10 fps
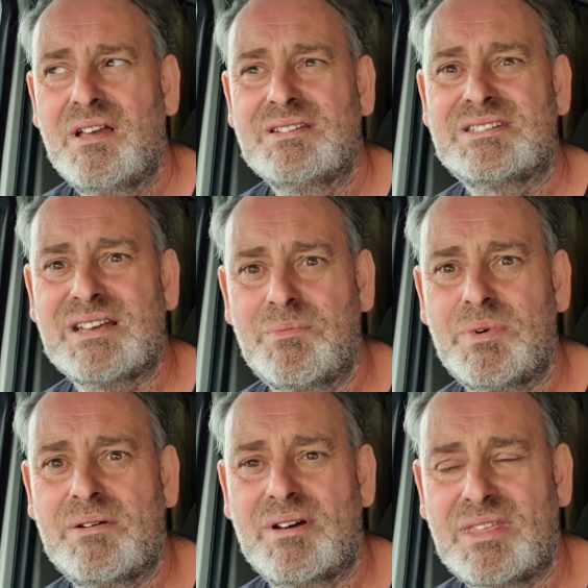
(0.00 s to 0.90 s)

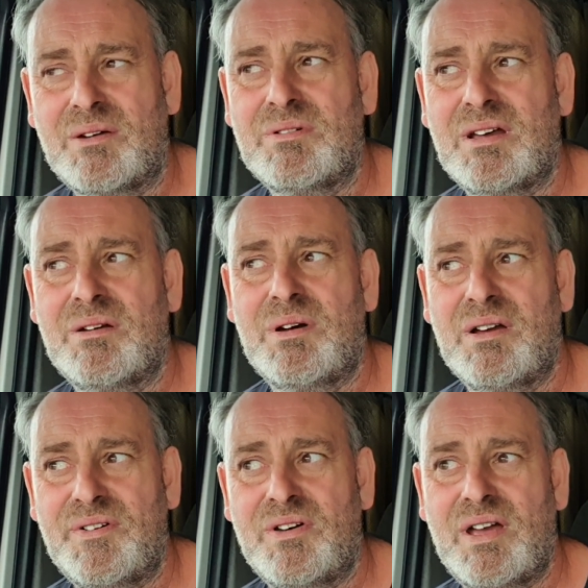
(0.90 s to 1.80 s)
somewhere I don't know
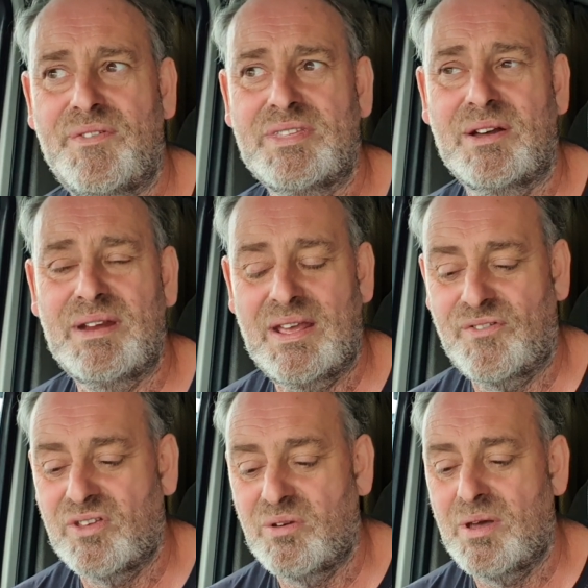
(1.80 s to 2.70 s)
overnight if I don't have
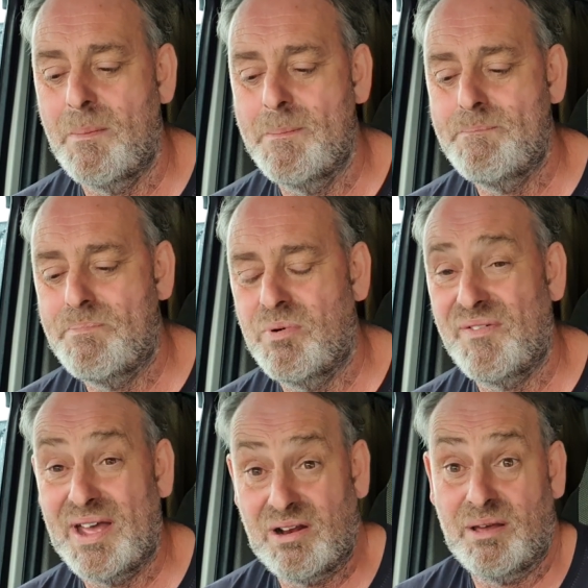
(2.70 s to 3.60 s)
to, and
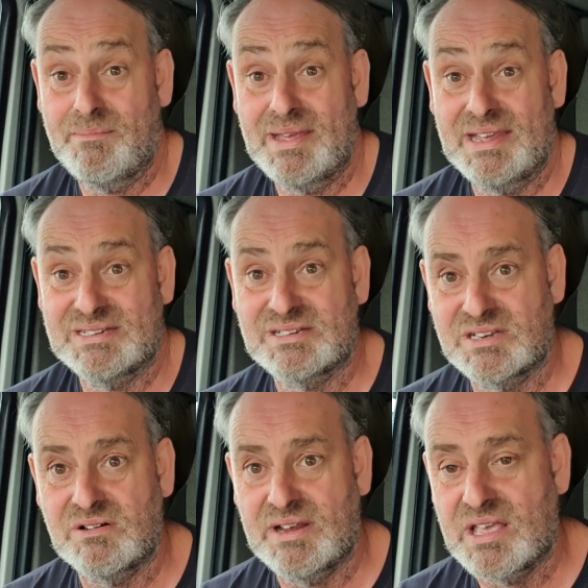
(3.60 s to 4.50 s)
without like me as
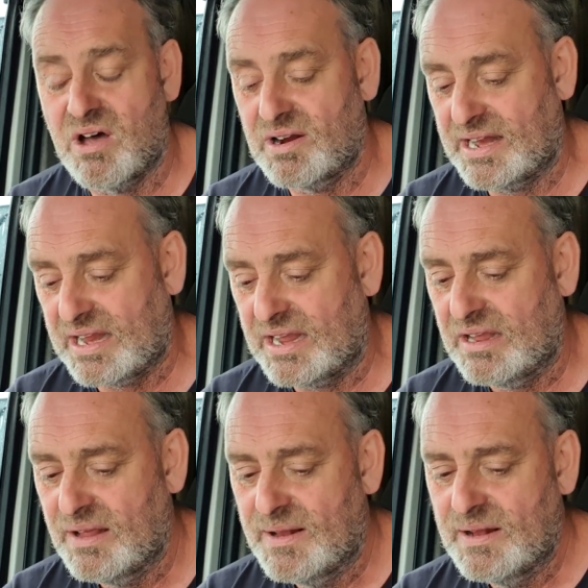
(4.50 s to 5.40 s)
security guard in it.
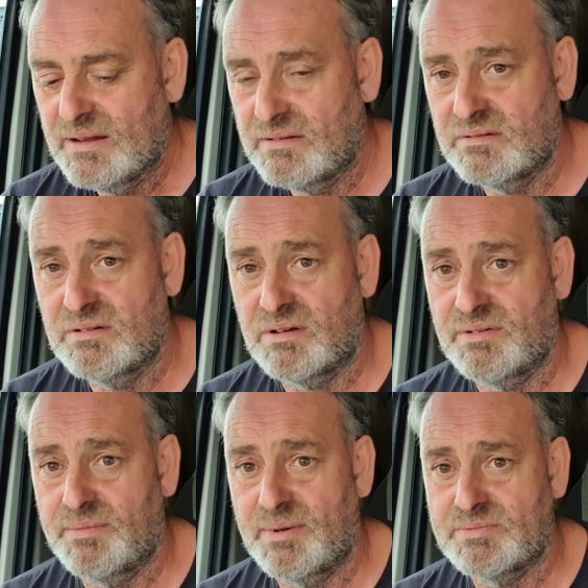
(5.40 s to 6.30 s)

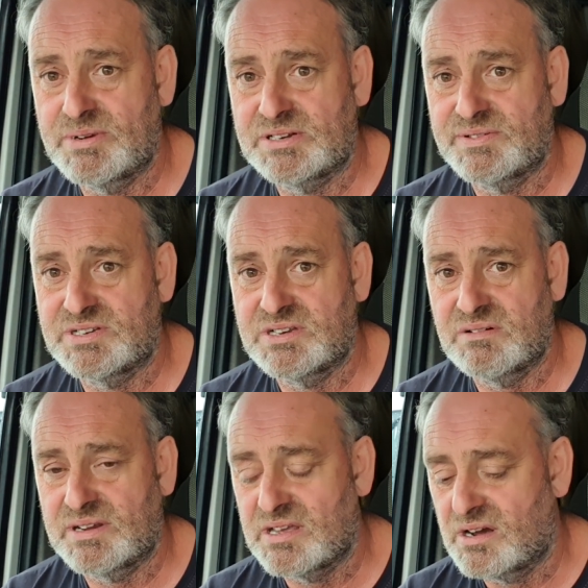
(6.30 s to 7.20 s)
I'm not much of a
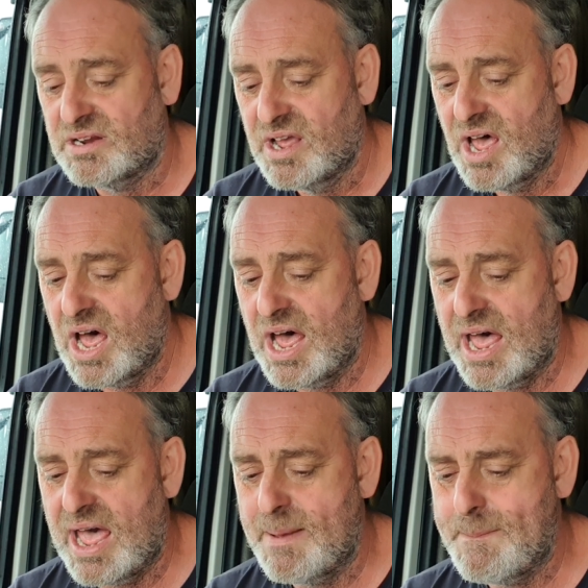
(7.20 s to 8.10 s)
security guard.
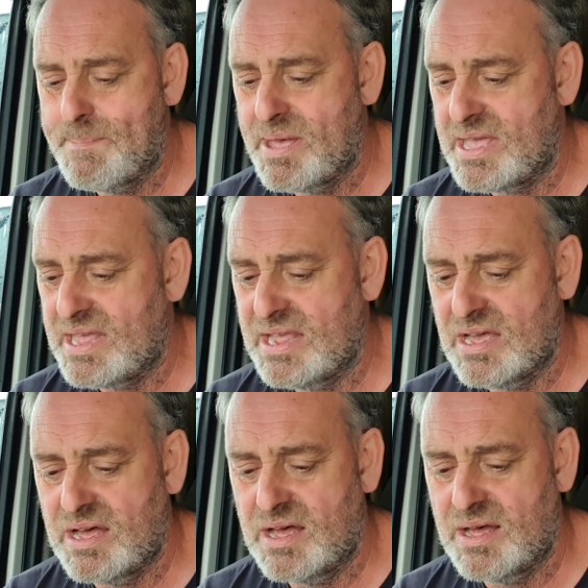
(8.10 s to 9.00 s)
And B,
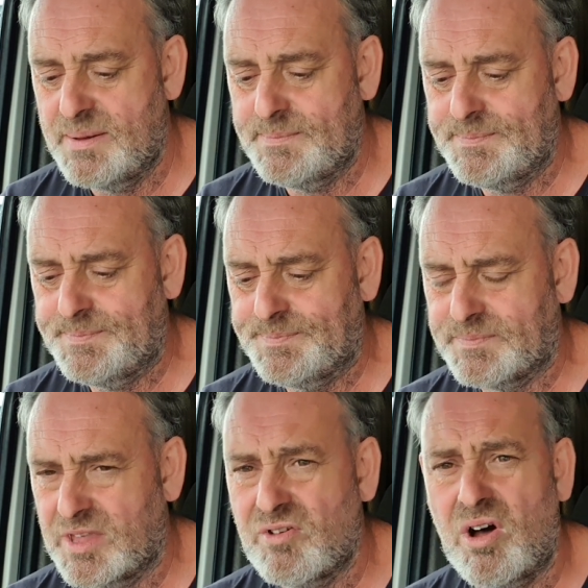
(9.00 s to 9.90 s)

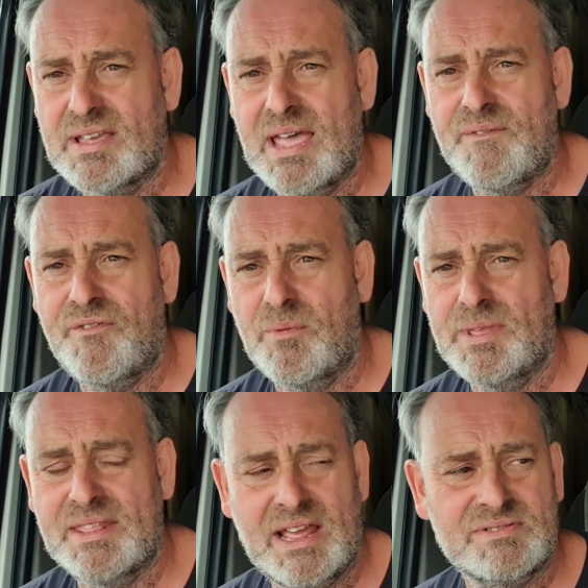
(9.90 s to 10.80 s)
you've got to get from the
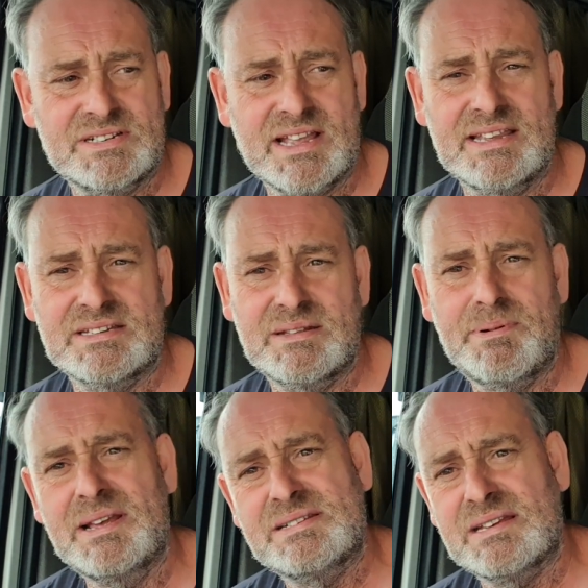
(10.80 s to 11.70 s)
industrial estate to the
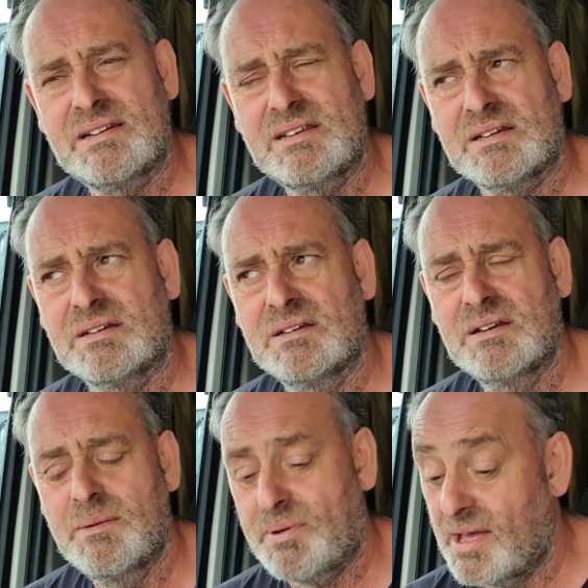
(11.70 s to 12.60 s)
place, then, haven't you?
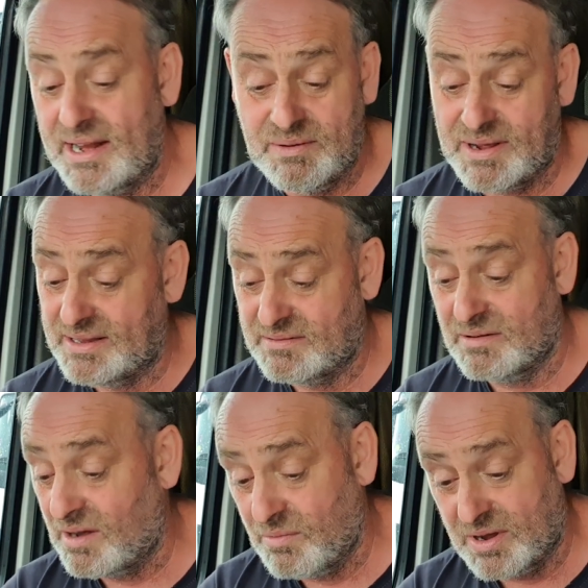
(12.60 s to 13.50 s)
But anyway,
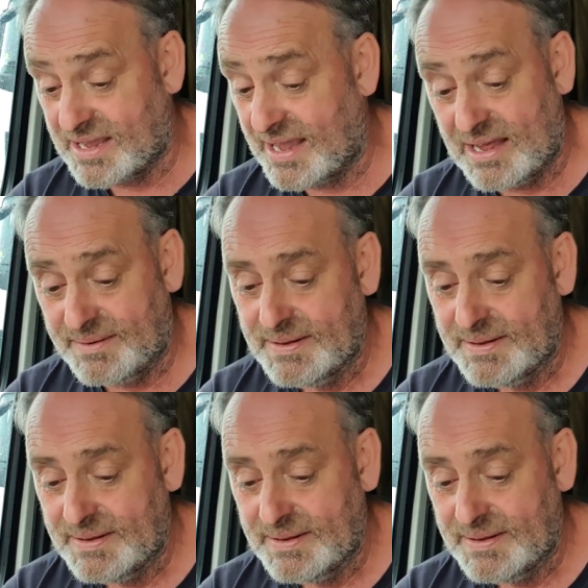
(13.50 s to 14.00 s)
I'll work it out.